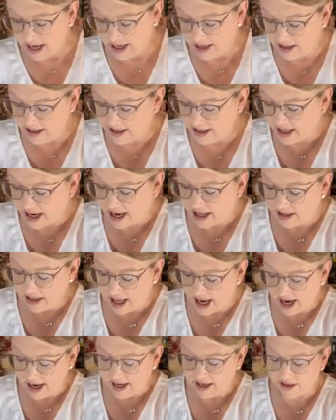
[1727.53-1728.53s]
And I
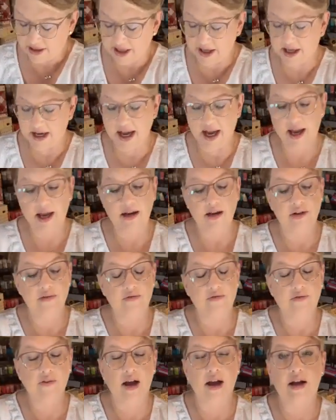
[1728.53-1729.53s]
like the kind
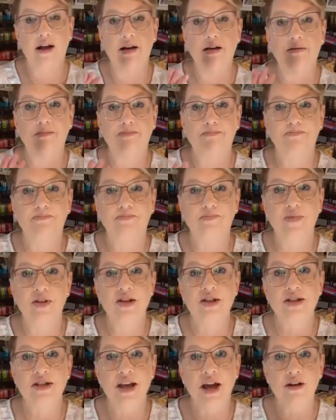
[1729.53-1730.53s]
of
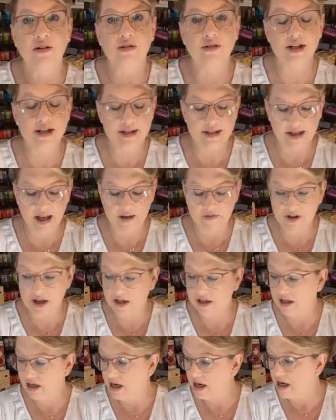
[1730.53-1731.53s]
subtleness of
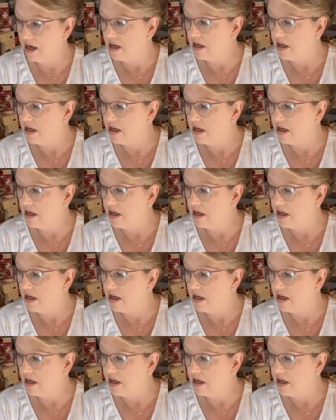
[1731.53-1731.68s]
it.